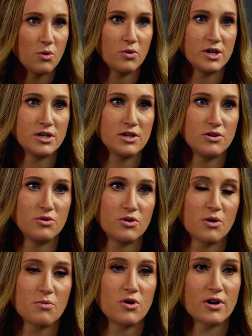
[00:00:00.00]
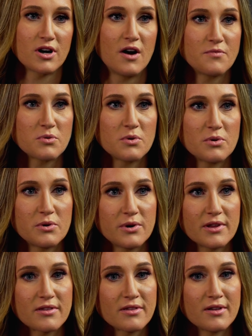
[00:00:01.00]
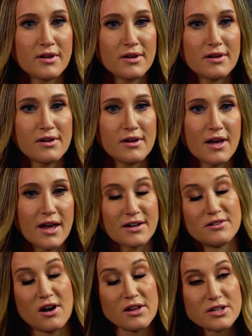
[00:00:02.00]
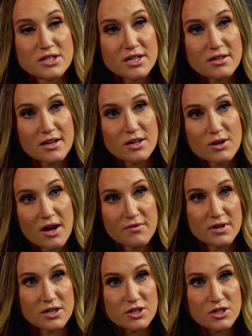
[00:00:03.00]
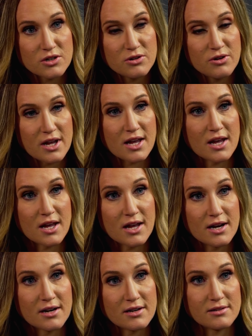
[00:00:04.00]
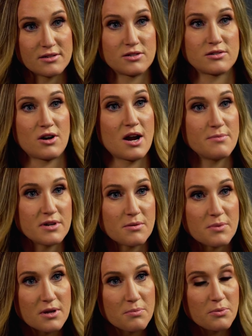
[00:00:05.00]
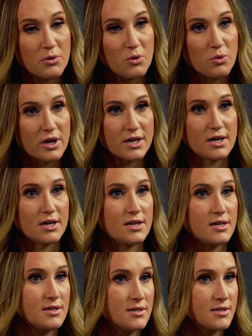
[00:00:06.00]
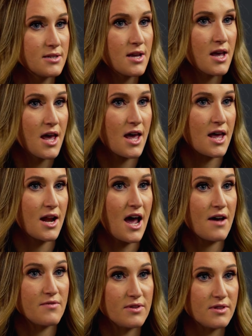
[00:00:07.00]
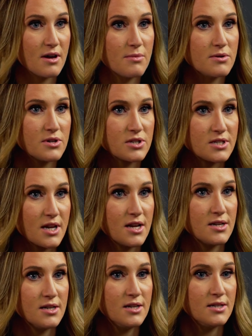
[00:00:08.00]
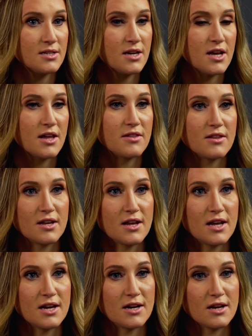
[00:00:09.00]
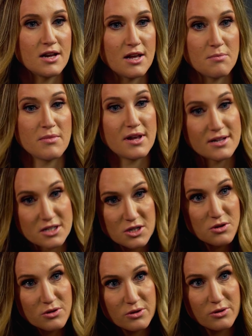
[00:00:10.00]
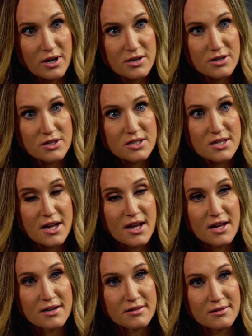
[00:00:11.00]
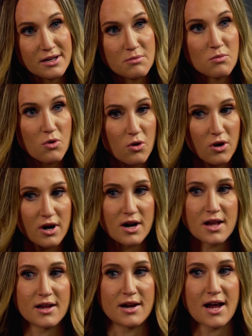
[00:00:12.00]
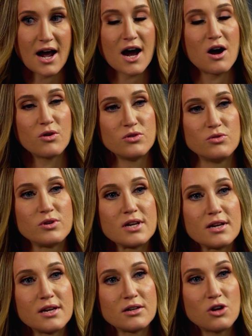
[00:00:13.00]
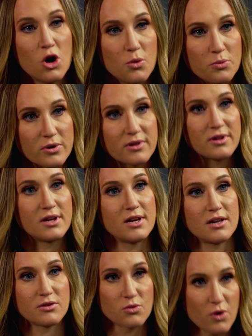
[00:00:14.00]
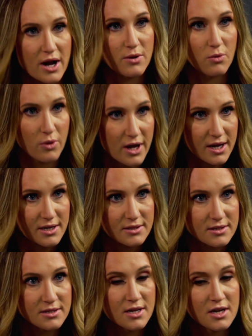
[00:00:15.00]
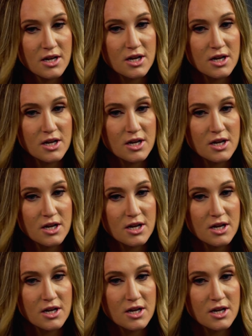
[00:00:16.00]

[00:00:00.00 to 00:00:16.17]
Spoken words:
When you are more comfortable with acknowledging that you have an issue and describing to people what it is and having them understand it, then it makes you understand it more and how you can cope with it in the right ways.